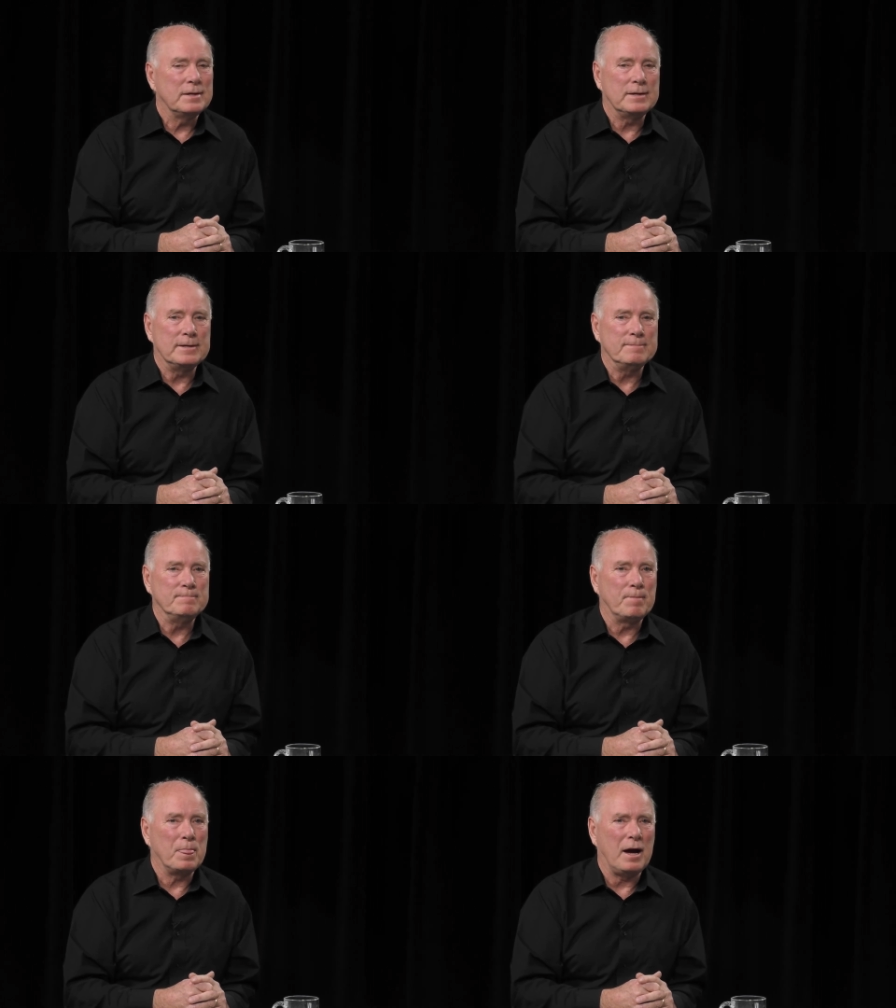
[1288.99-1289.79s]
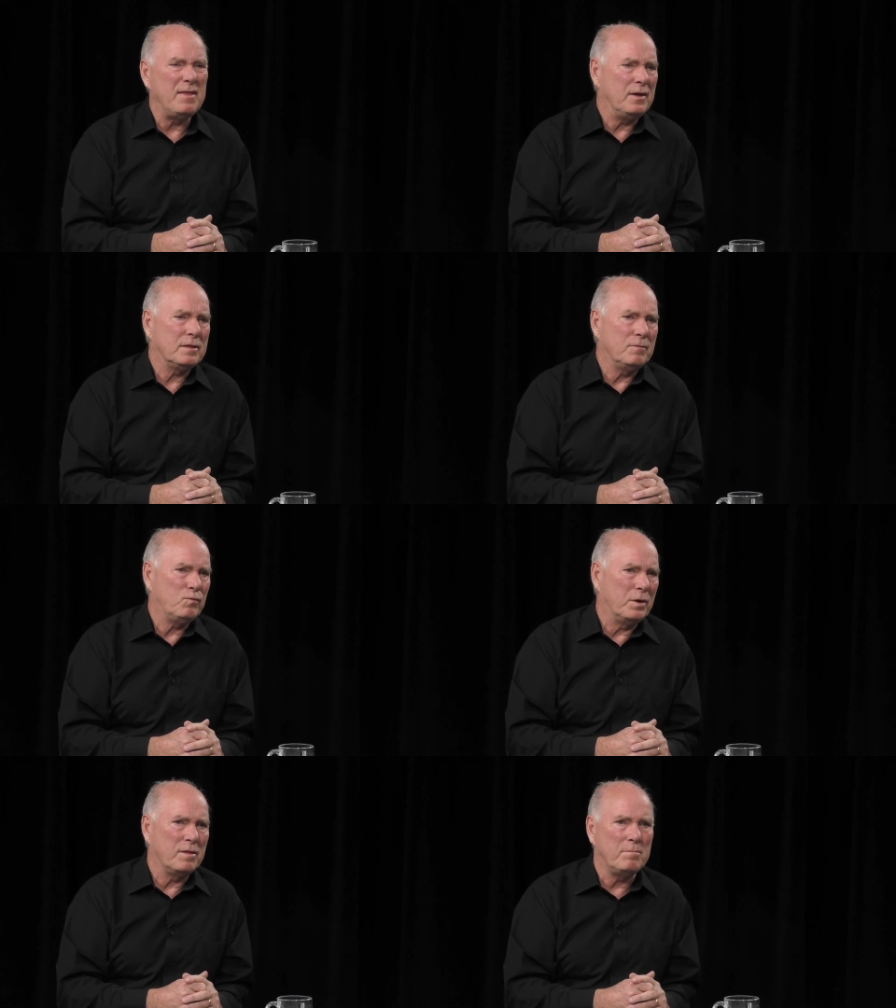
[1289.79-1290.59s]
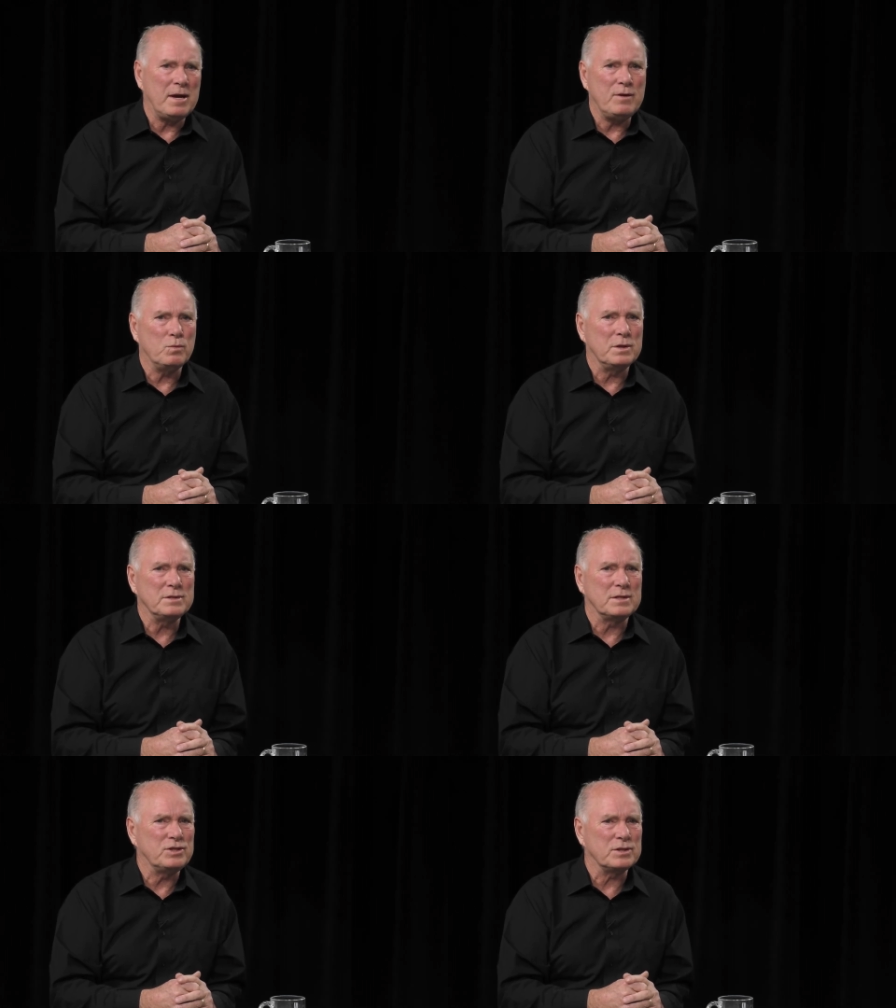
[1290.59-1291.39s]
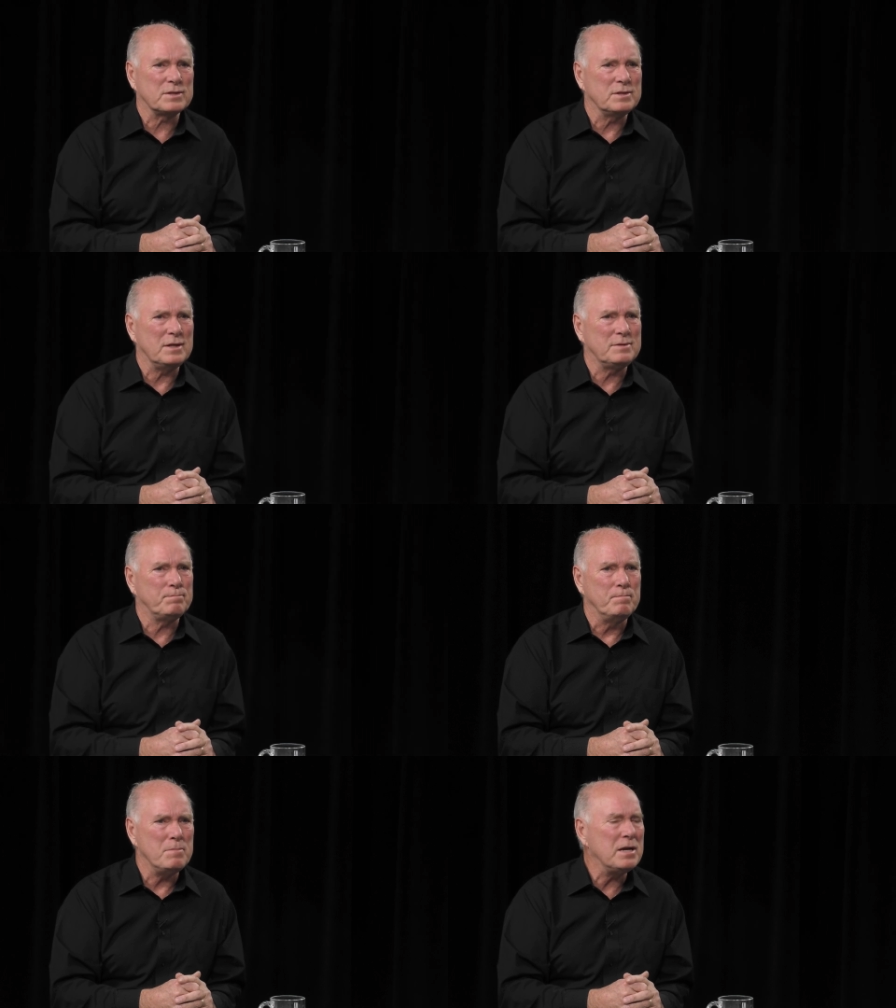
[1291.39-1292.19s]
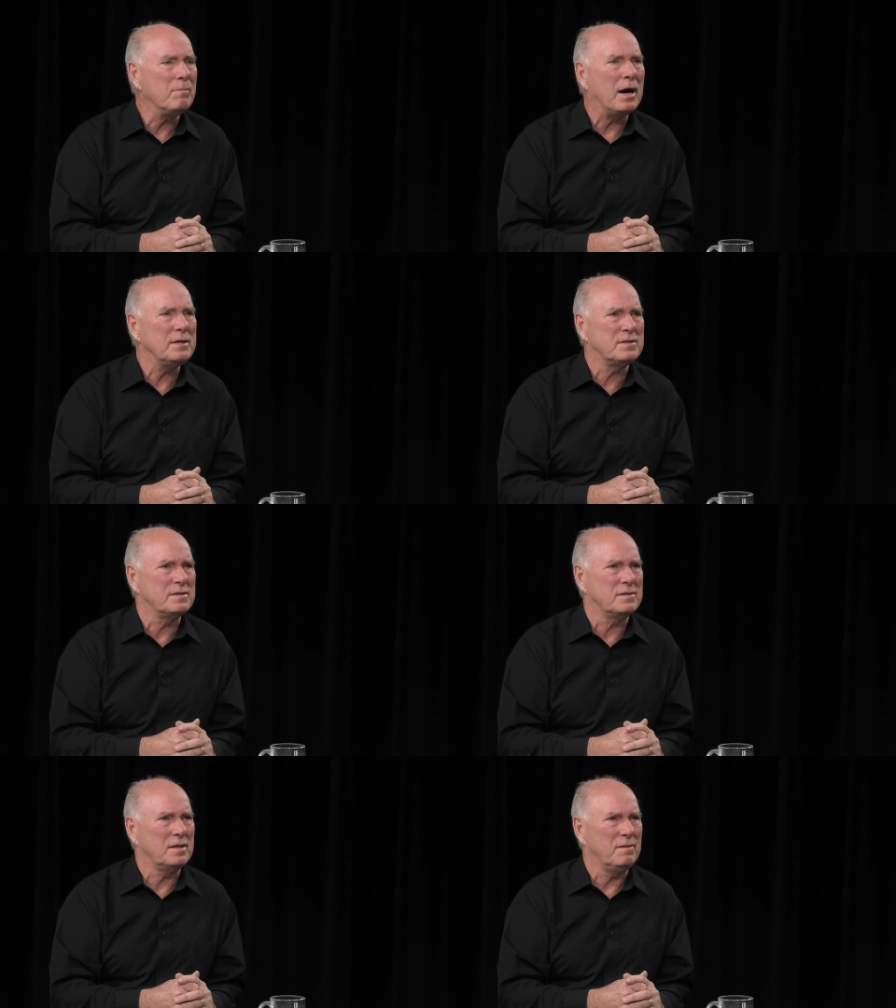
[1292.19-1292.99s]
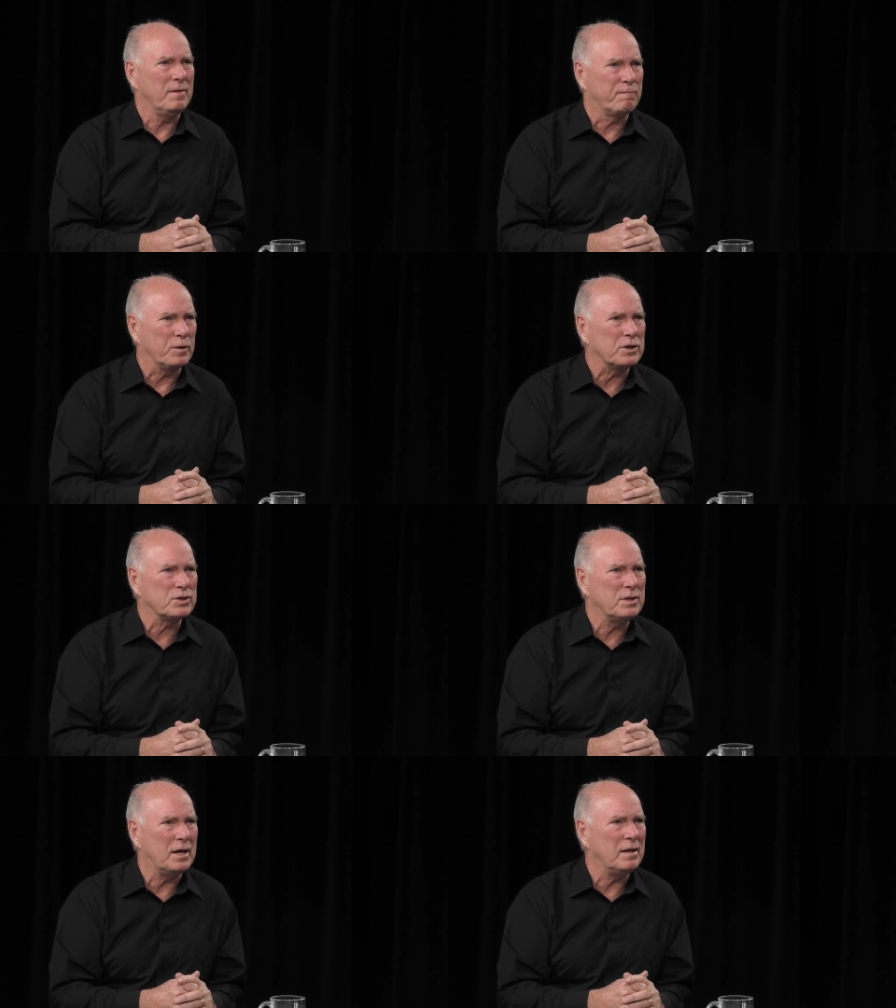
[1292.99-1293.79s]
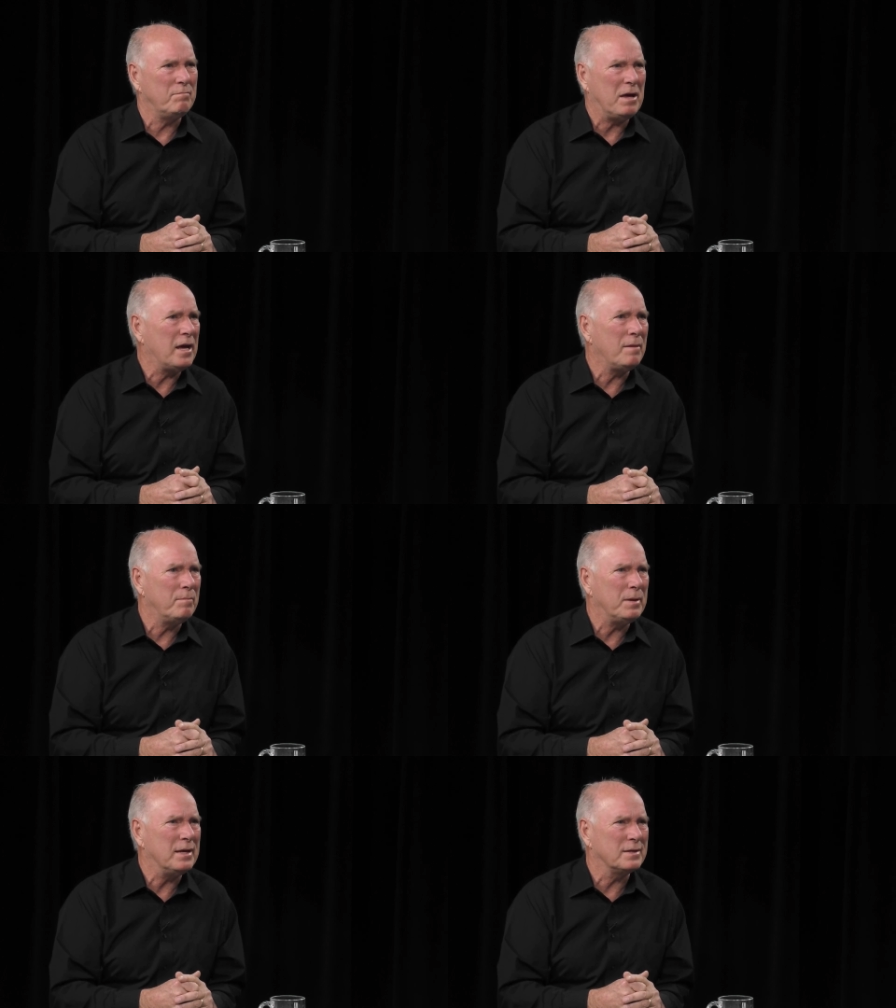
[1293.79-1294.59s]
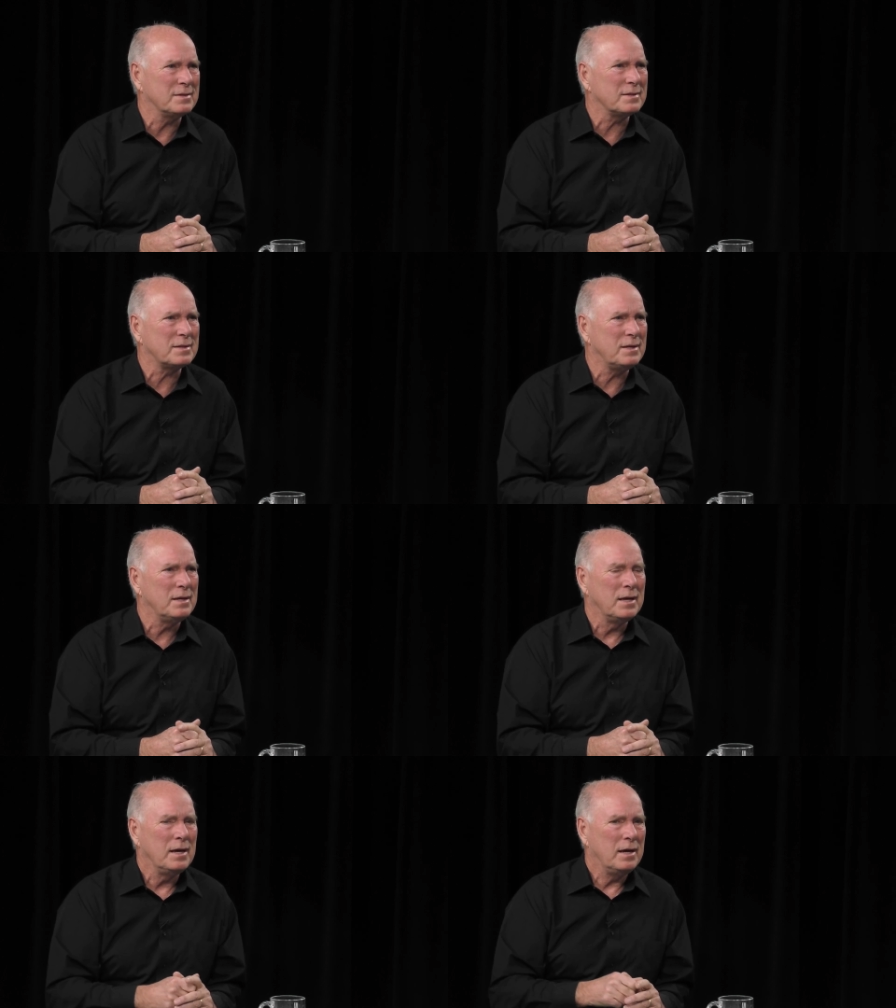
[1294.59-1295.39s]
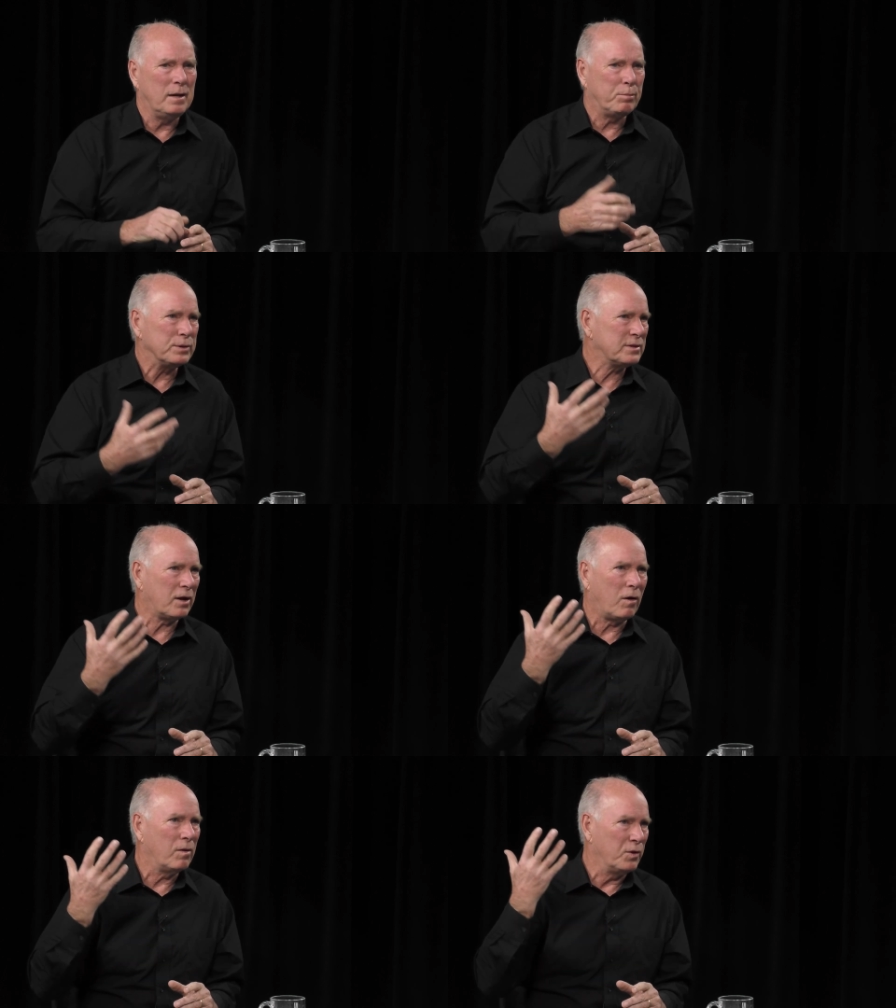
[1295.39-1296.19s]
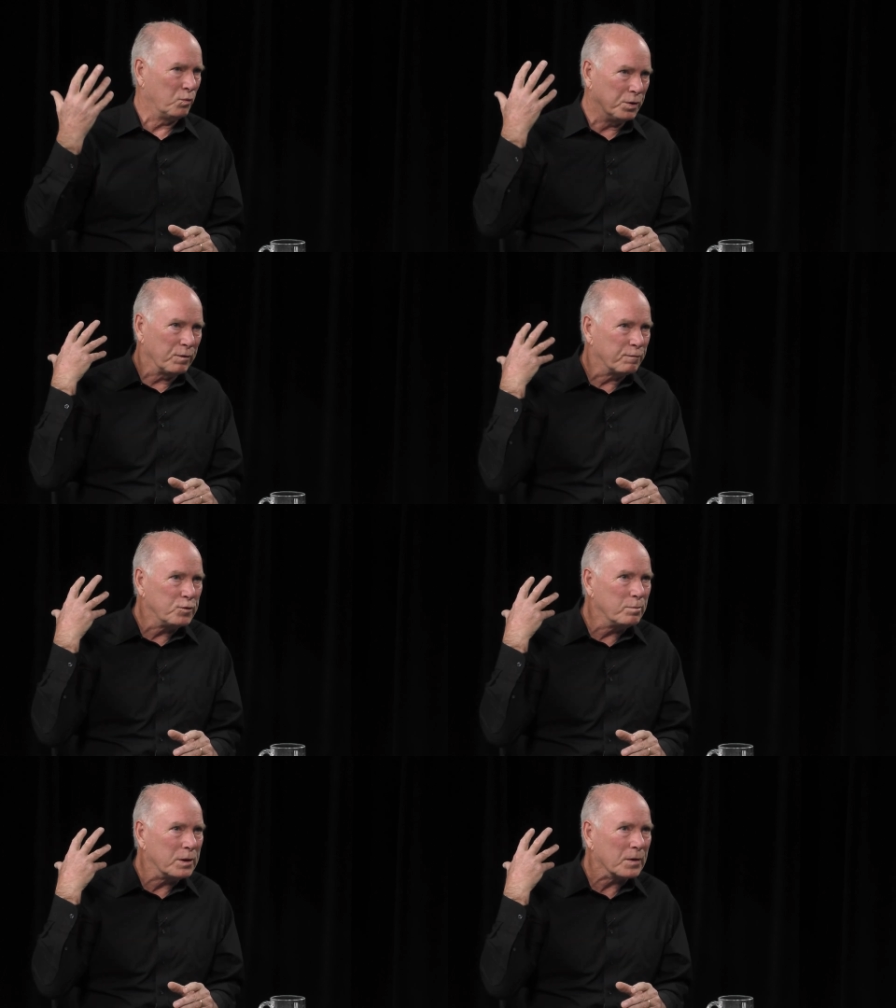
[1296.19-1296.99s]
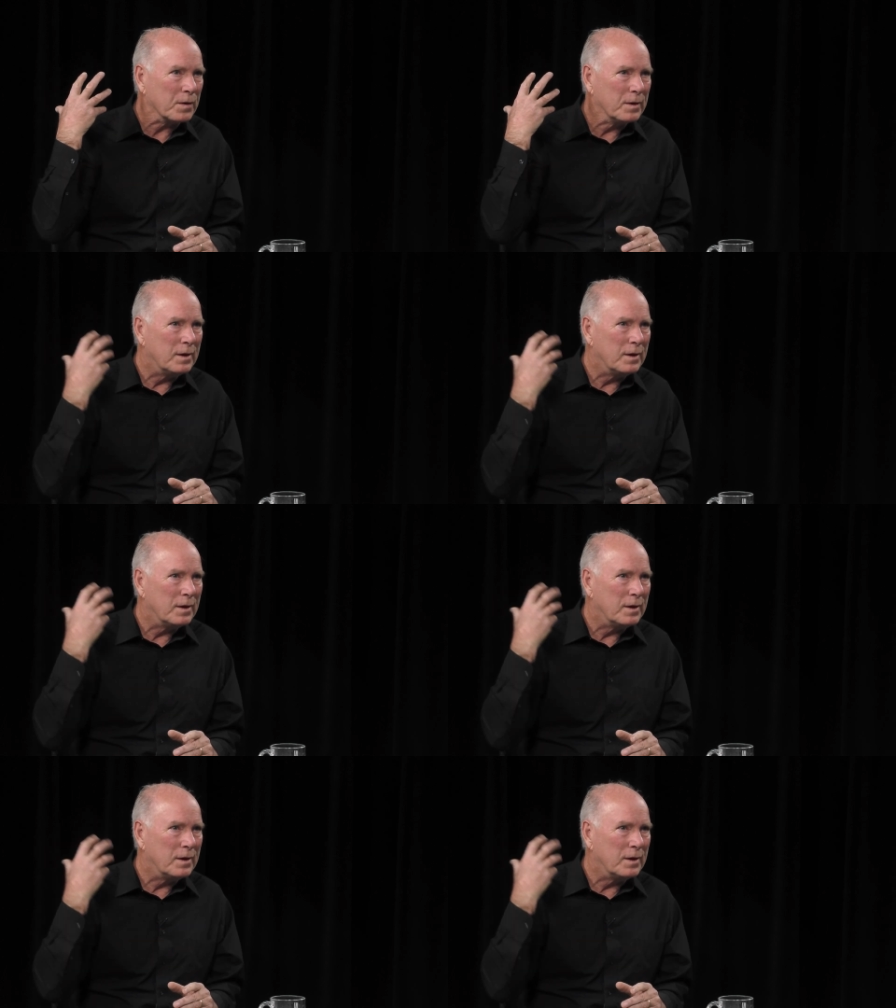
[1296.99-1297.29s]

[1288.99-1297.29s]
Um, I think that one of the main ones it just it minimizes the, the friction that may be existing and it puts that all in the rear view mirror.